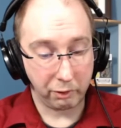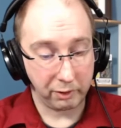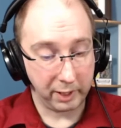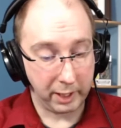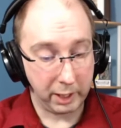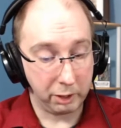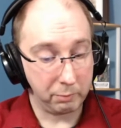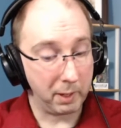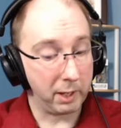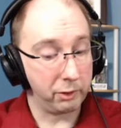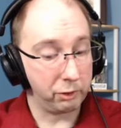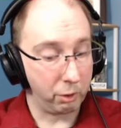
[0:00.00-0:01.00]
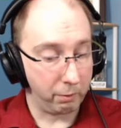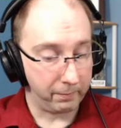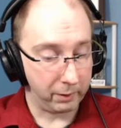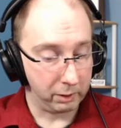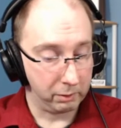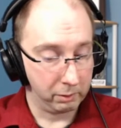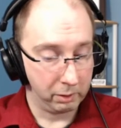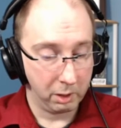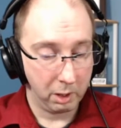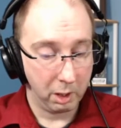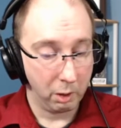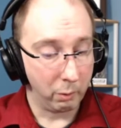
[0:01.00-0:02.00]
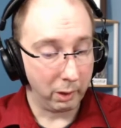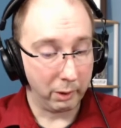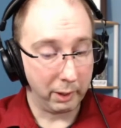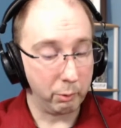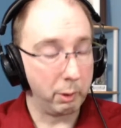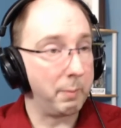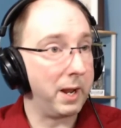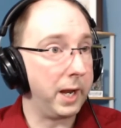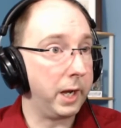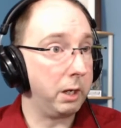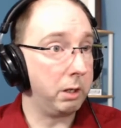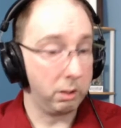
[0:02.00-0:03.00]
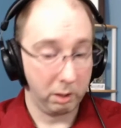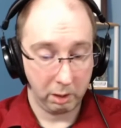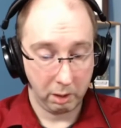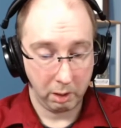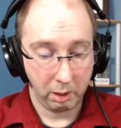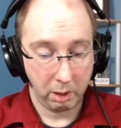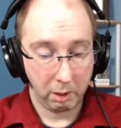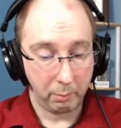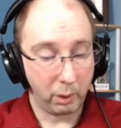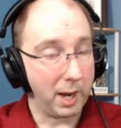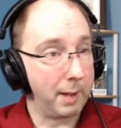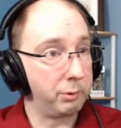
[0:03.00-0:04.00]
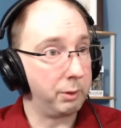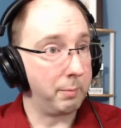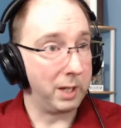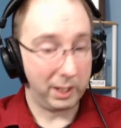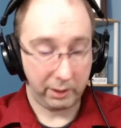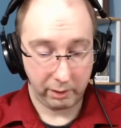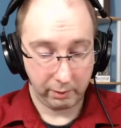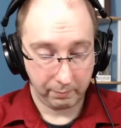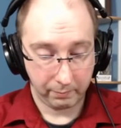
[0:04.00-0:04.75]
his knees by the sofa, where he remained, perhaps a minute,